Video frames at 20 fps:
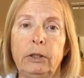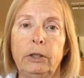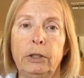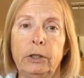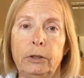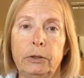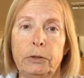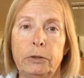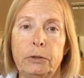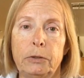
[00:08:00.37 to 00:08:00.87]

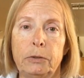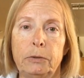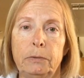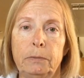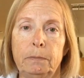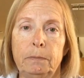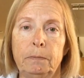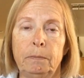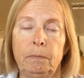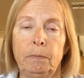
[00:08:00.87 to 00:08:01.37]
years,
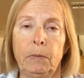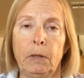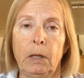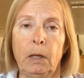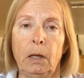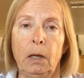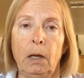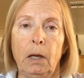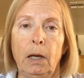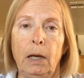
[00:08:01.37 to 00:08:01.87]

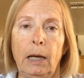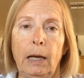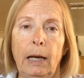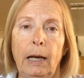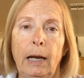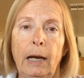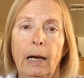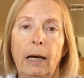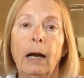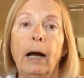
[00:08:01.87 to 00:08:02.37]

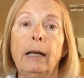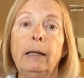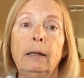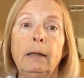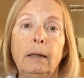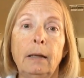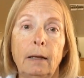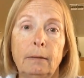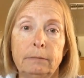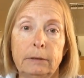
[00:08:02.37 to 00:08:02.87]
and I
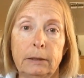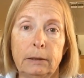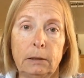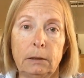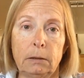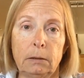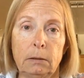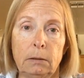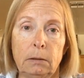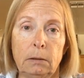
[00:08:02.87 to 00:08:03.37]
love
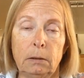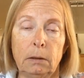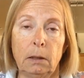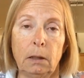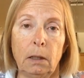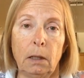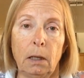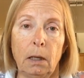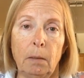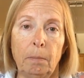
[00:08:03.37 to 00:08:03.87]
it,
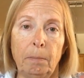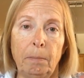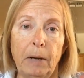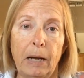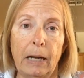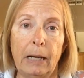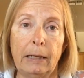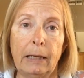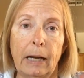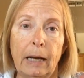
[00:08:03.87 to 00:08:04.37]

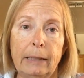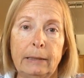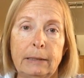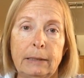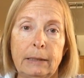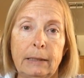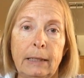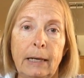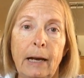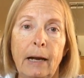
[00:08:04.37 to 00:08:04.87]
but I
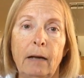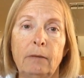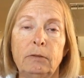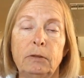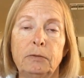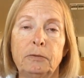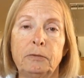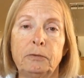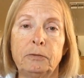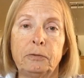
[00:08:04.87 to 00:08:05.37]
didn't have a
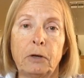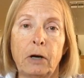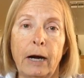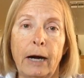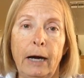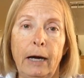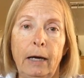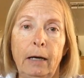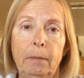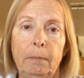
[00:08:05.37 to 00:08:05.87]

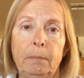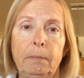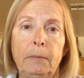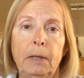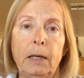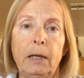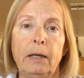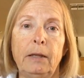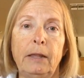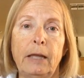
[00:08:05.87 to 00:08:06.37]

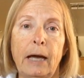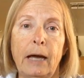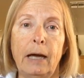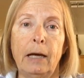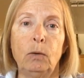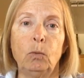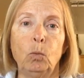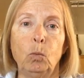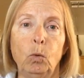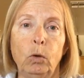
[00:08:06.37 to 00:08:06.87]
frame
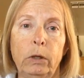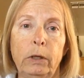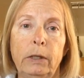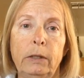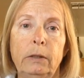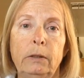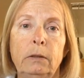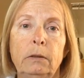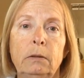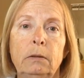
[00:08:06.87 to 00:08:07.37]
that
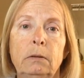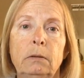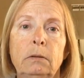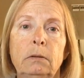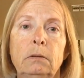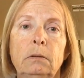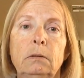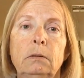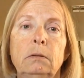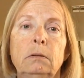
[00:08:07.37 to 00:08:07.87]
would
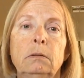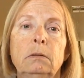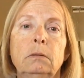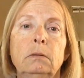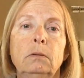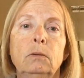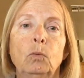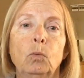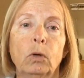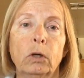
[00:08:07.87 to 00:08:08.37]

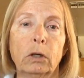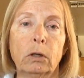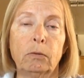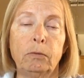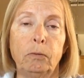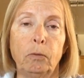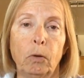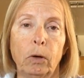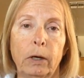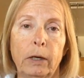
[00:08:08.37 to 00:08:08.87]
work
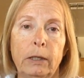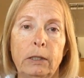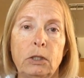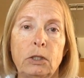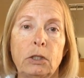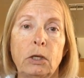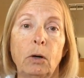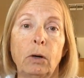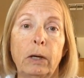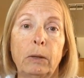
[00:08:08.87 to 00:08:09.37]
for it,
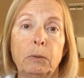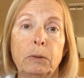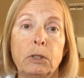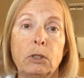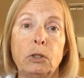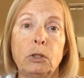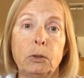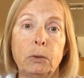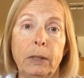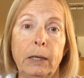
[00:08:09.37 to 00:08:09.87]
so I
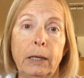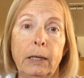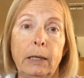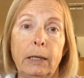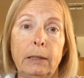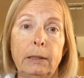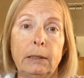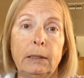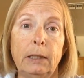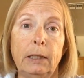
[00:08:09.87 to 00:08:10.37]
was doing
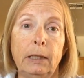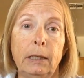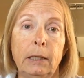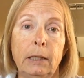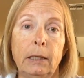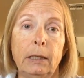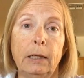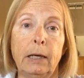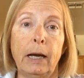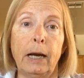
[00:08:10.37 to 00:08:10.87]
it
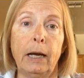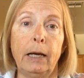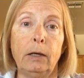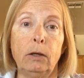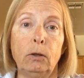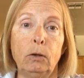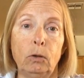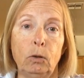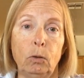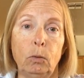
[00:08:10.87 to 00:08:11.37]
in a
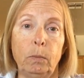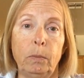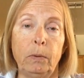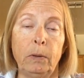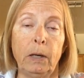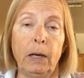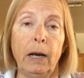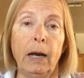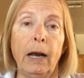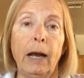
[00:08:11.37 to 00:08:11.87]
hoop,
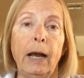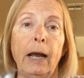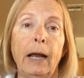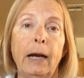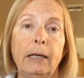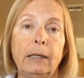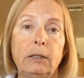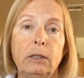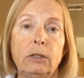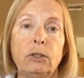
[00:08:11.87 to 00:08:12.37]

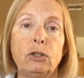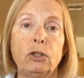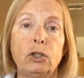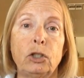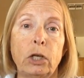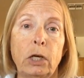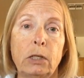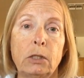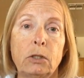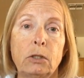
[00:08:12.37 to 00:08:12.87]
and it is
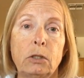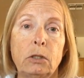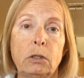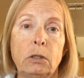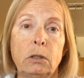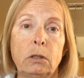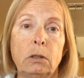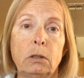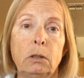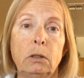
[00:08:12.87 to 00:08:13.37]
just
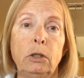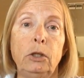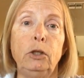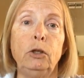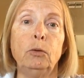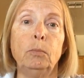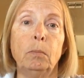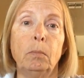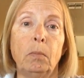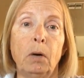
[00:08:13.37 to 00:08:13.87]

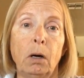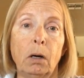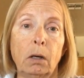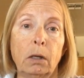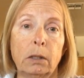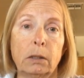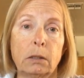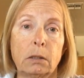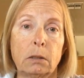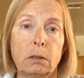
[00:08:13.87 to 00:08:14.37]

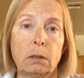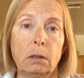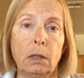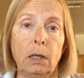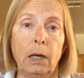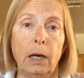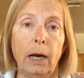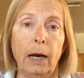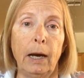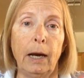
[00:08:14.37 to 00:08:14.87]
humongous,
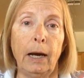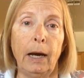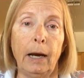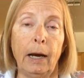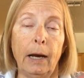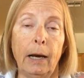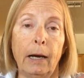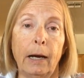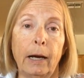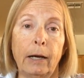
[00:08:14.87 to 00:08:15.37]

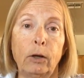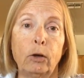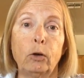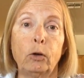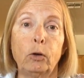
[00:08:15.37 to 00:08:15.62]
and